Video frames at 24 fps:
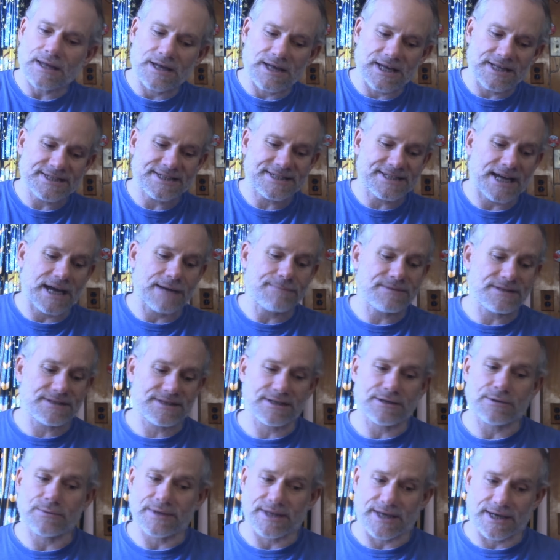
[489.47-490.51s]
it's time to
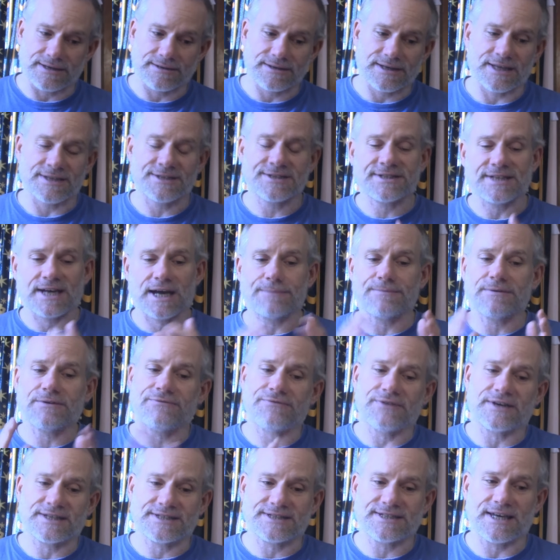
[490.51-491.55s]
deal with it. It's time to
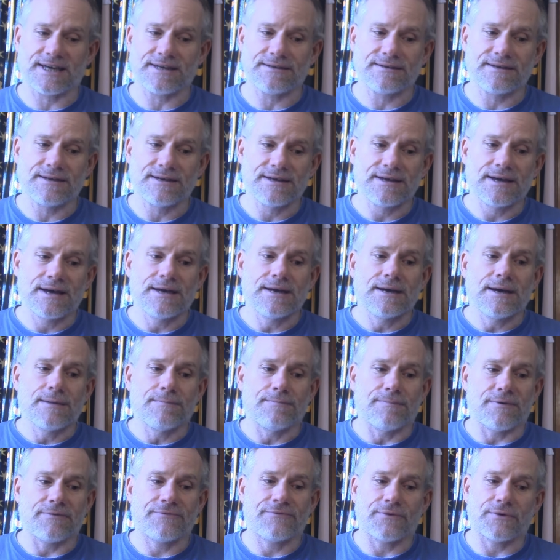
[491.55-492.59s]
fix it
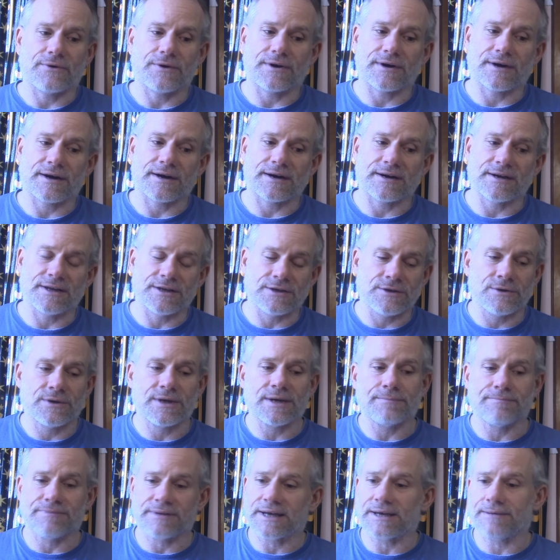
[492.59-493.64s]
before you
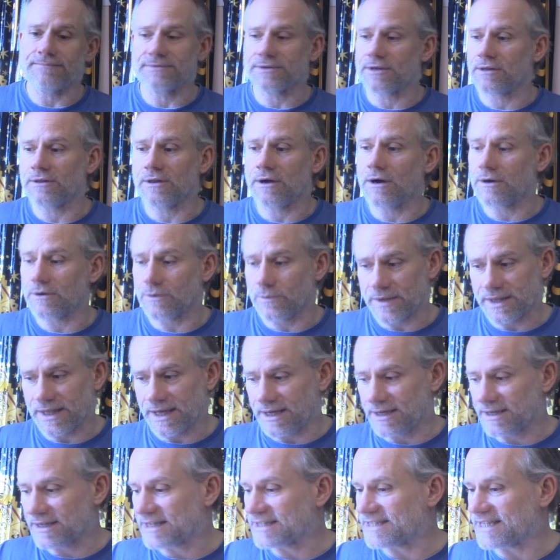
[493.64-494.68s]
get blamed along with
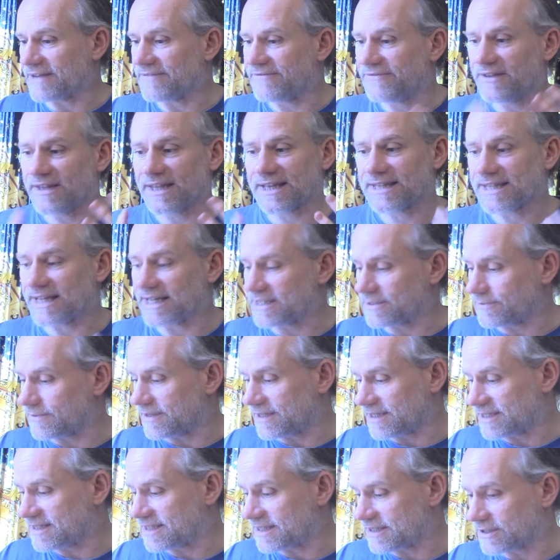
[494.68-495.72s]
it, because I feel like that's where
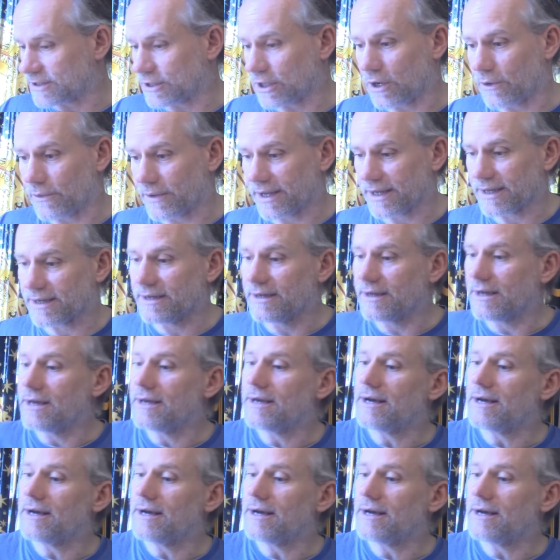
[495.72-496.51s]
this is going.